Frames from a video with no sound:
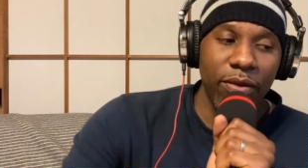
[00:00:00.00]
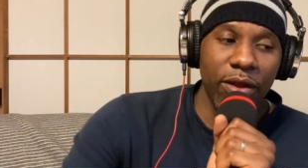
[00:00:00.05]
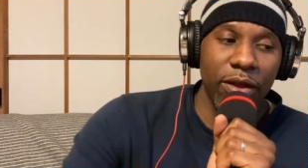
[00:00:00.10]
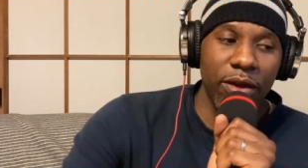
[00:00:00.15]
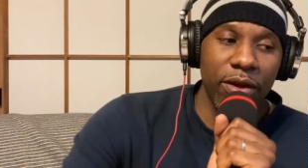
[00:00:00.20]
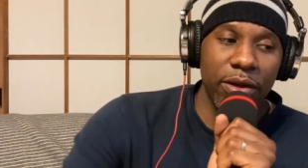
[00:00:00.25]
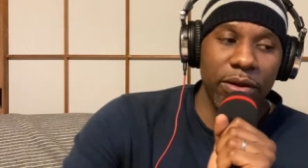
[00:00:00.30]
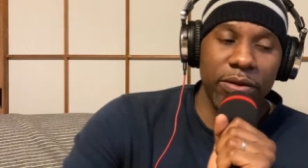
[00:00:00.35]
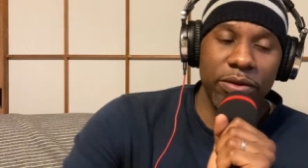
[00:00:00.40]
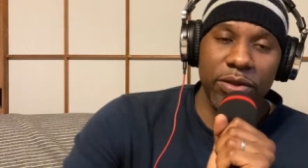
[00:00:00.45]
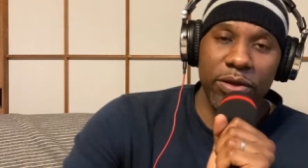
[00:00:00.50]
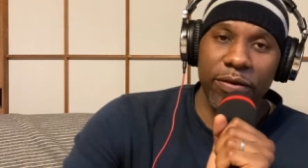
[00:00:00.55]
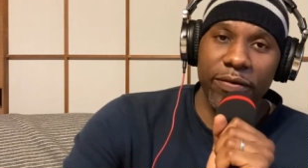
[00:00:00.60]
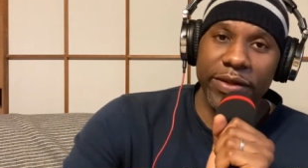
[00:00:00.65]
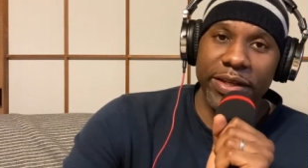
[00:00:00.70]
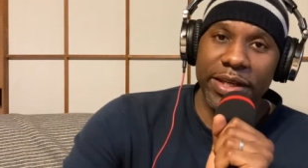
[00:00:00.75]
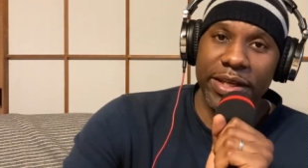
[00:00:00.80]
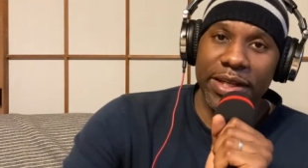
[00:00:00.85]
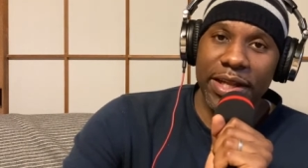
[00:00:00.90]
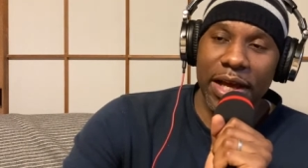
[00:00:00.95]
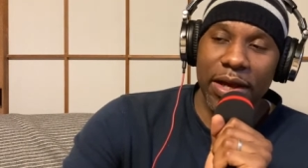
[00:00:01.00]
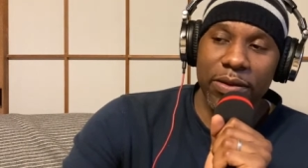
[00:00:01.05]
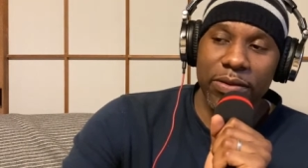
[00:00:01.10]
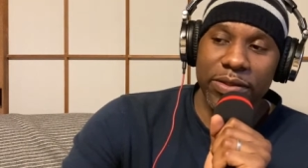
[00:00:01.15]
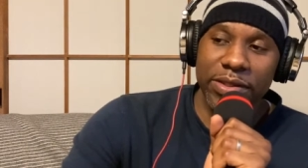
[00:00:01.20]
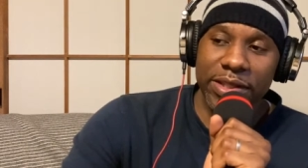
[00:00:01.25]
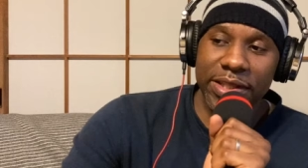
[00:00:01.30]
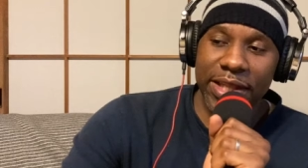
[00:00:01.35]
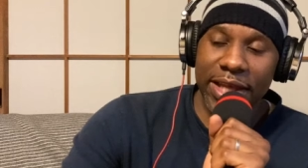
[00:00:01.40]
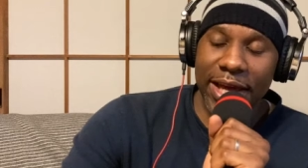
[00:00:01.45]
it was already
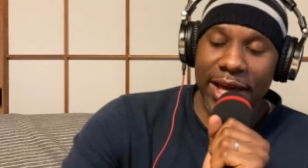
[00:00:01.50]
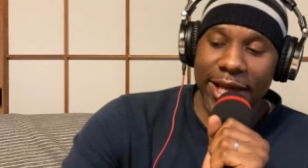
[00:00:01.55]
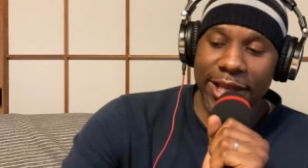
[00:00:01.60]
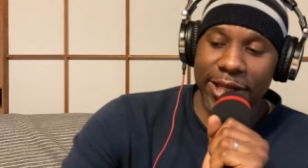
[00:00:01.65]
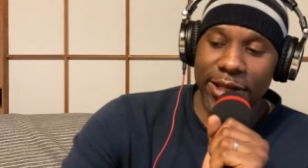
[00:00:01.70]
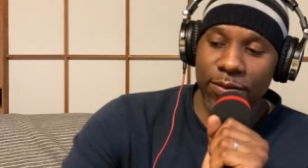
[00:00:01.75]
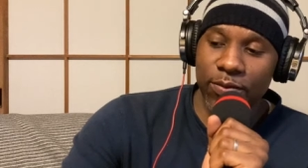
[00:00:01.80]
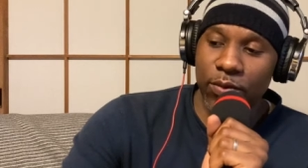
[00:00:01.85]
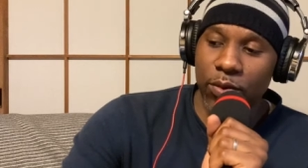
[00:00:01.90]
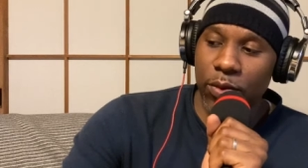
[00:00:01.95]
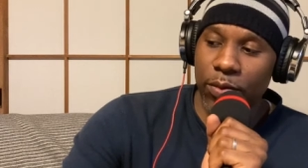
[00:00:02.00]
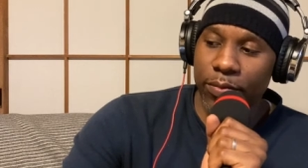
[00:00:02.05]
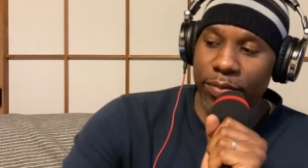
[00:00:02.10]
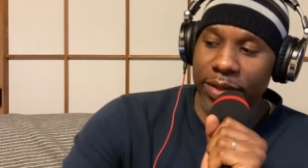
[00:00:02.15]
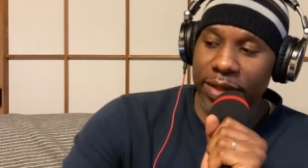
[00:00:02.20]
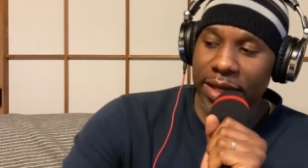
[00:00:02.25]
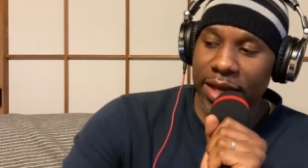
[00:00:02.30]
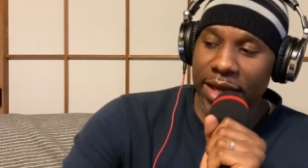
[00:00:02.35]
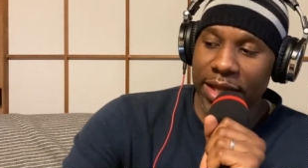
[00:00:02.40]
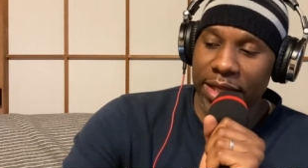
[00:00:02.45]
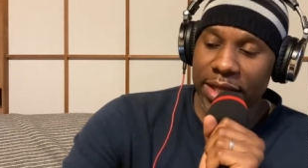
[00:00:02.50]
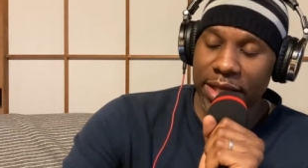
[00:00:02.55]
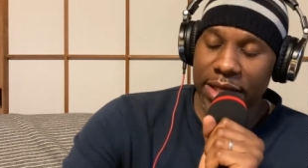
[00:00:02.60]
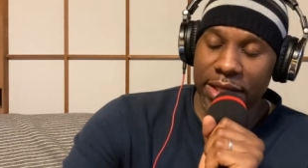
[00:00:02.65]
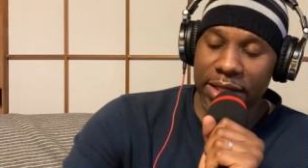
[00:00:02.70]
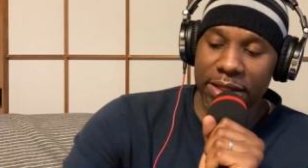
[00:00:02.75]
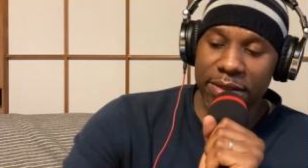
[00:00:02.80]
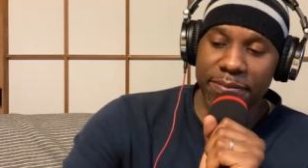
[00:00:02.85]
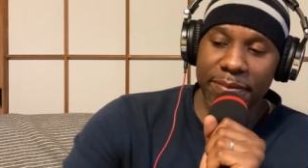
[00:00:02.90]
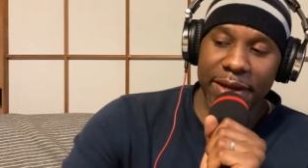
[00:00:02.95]
announced that there won't be
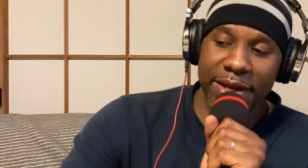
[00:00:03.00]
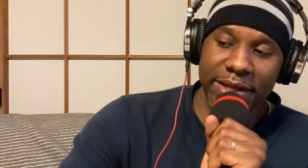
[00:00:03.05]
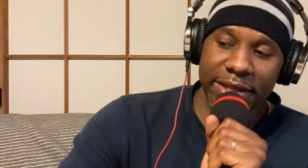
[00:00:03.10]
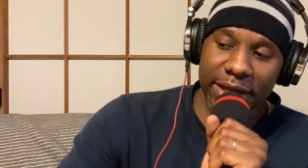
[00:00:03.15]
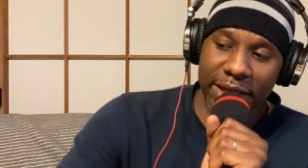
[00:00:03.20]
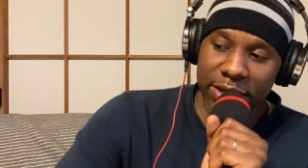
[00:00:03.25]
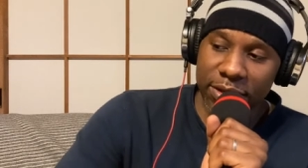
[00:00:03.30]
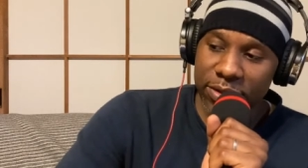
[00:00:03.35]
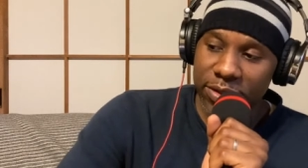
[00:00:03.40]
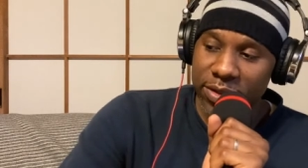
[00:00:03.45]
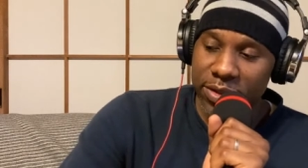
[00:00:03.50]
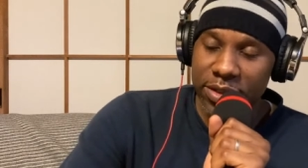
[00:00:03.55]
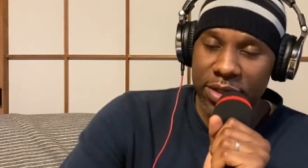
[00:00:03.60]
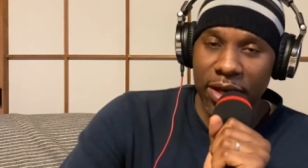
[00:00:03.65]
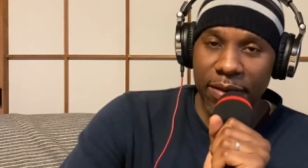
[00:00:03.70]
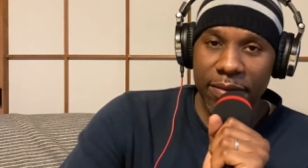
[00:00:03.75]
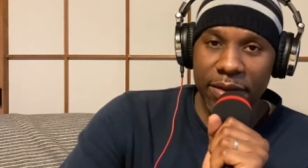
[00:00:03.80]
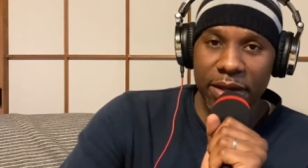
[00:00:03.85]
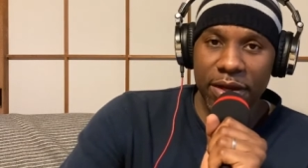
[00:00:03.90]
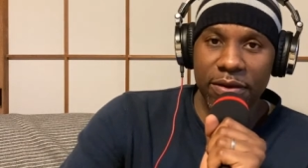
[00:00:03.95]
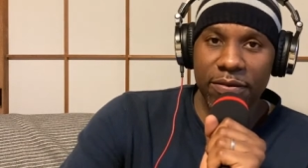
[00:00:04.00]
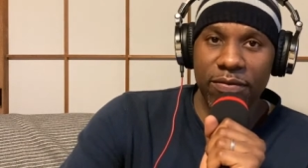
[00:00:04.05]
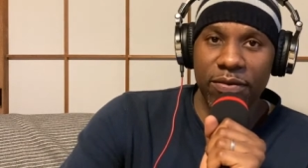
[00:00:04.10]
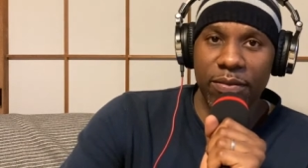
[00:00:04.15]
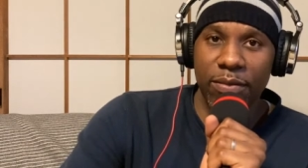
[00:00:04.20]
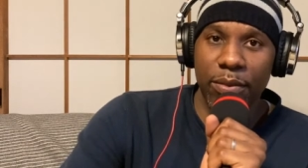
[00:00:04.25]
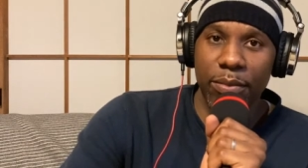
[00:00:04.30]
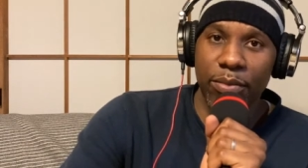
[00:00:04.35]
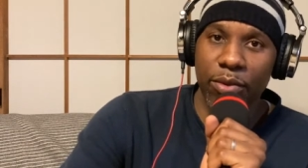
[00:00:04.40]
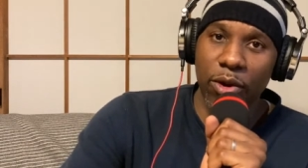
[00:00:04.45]
any spectators coming in
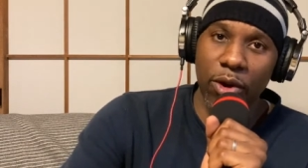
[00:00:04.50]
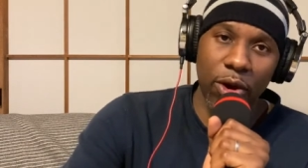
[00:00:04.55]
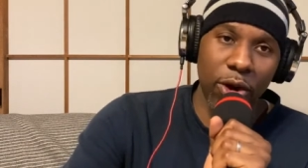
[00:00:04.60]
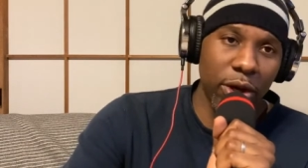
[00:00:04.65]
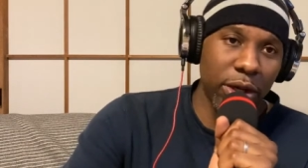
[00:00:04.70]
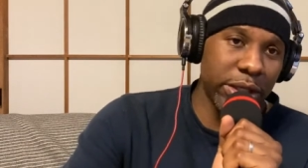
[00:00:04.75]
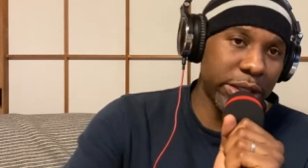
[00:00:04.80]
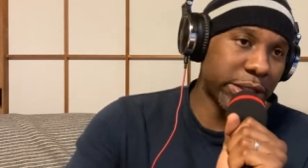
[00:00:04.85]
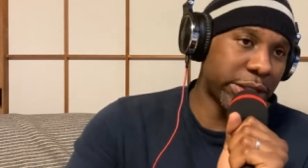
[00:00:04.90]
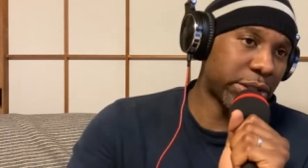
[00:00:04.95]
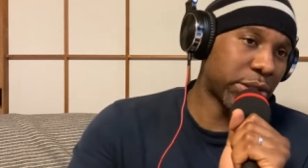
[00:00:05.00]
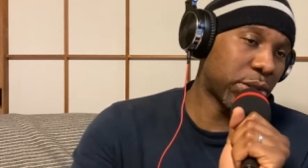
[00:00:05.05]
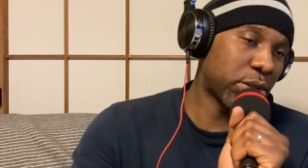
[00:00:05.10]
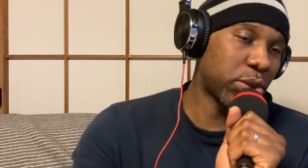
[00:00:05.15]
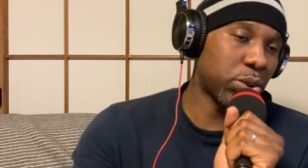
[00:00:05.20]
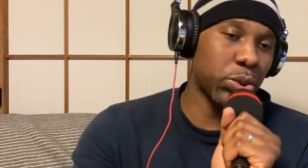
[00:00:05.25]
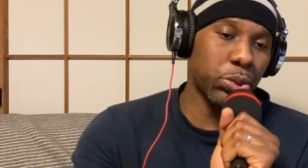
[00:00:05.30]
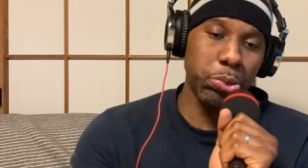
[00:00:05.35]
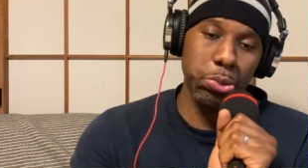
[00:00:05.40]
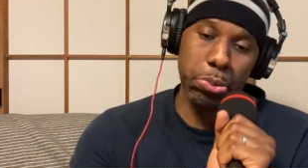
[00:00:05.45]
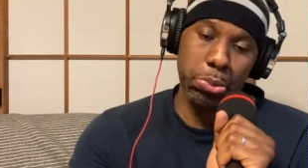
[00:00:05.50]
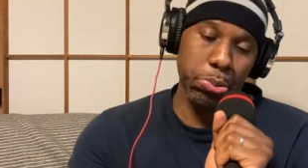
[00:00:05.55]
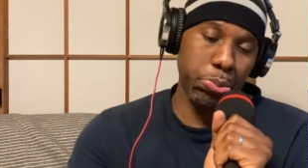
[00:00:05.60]
from abroad. So